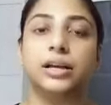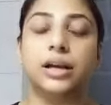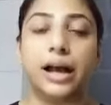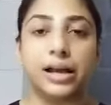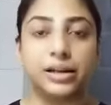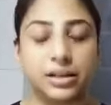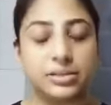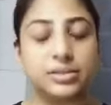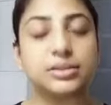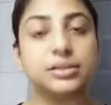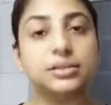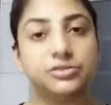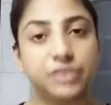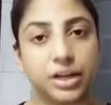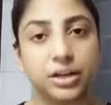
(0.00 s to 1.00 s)
and it's
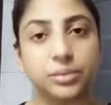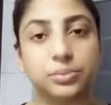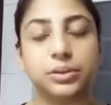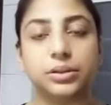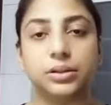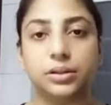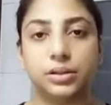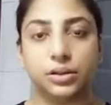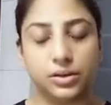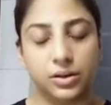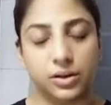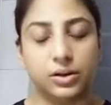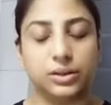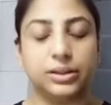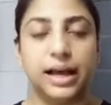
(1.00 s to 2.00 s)
available
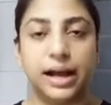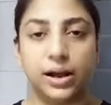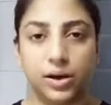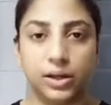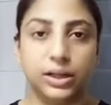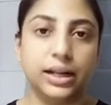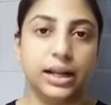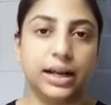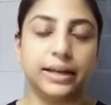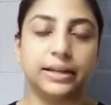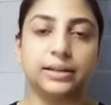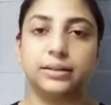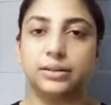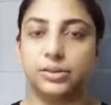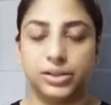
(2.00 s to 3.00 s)
on
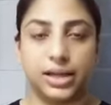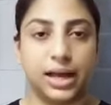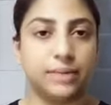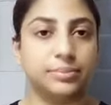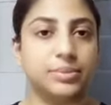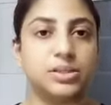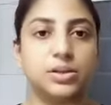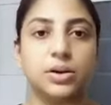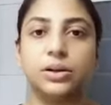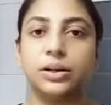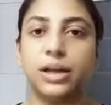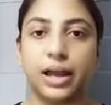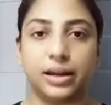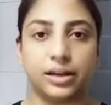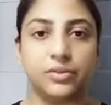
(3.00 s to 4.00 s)
online on
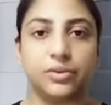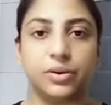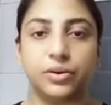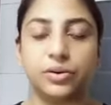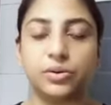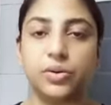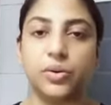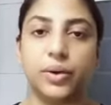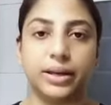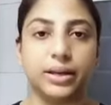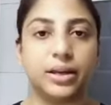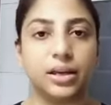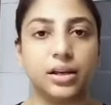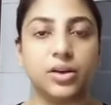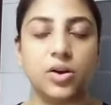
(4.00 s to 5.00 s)
amazon anywhere you go
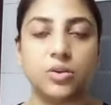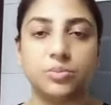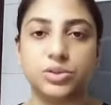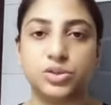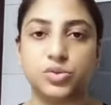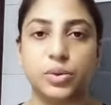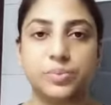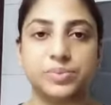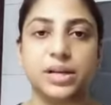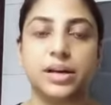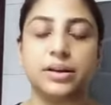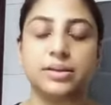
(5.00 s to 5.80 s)
any e-commerce website